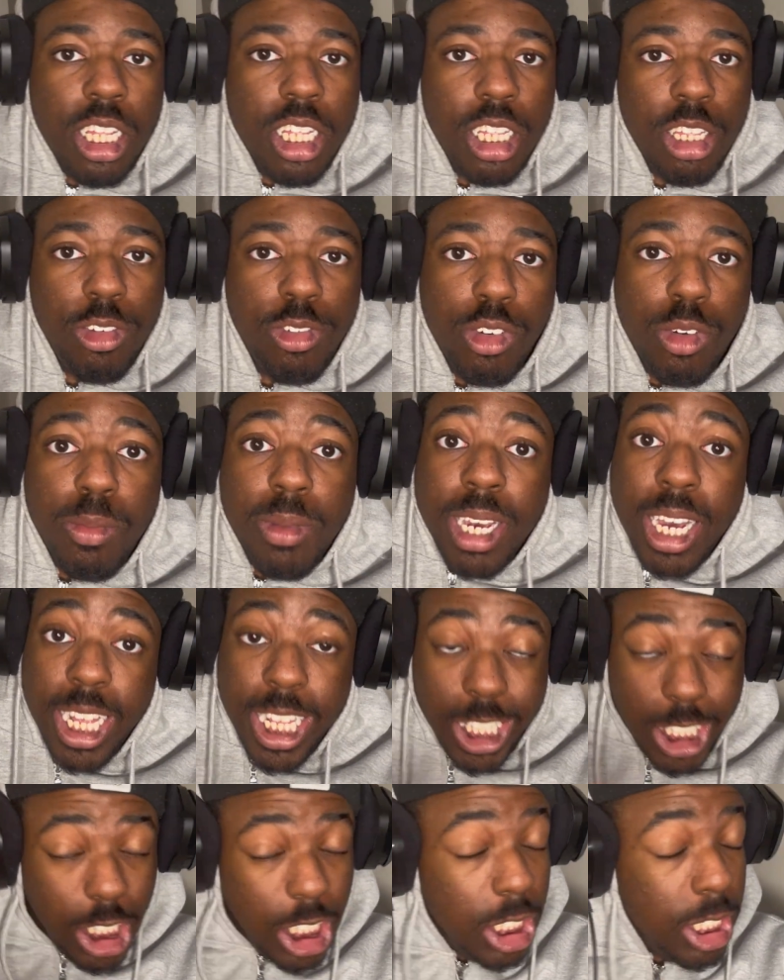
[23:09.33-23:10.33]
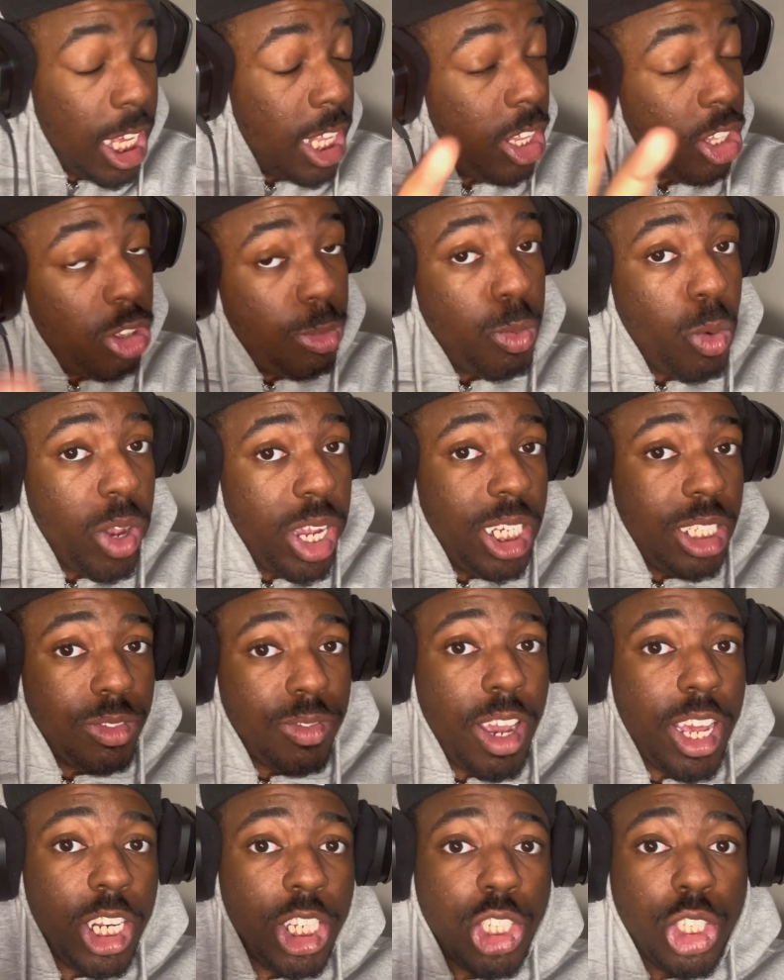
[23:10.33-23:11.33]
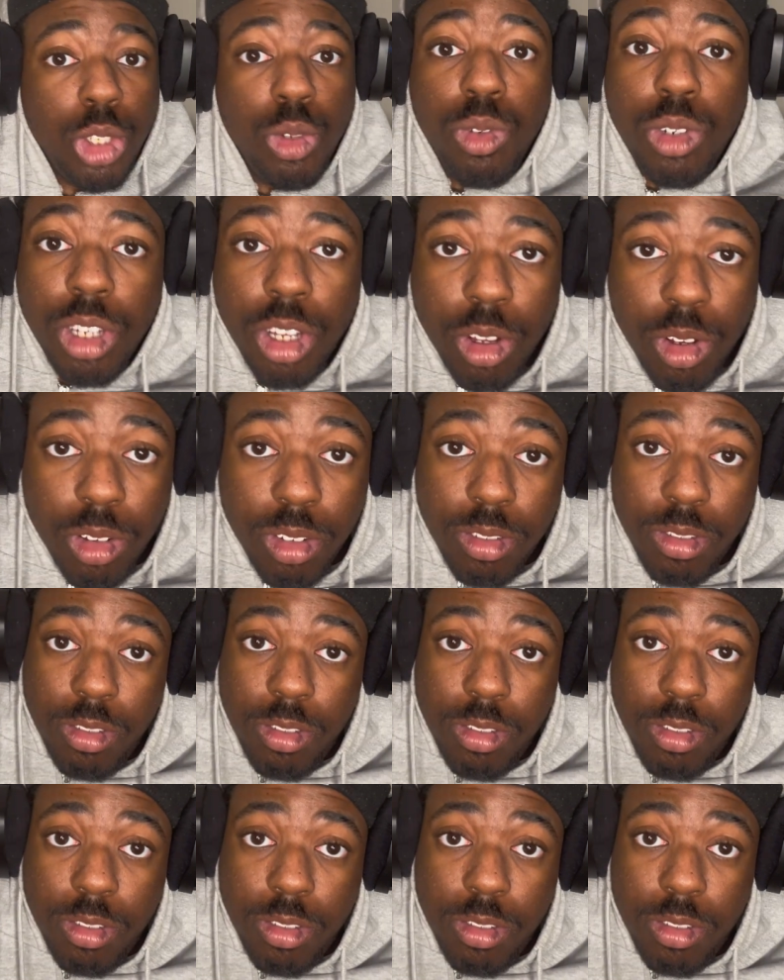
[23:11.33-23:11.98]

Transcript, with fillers: You feel me? At this, point, he's fighting Zuko.